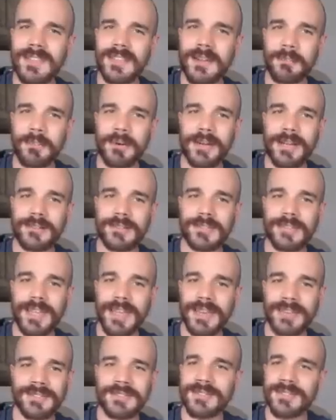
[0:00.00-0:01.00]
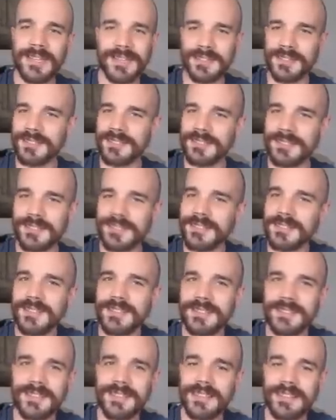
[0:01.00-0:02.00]
it's not pronounced S6.
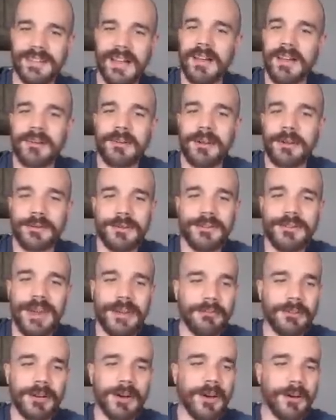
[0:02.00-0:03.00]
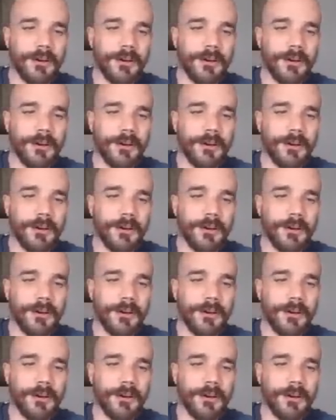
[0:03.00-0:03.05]
Is it? I don't know. You never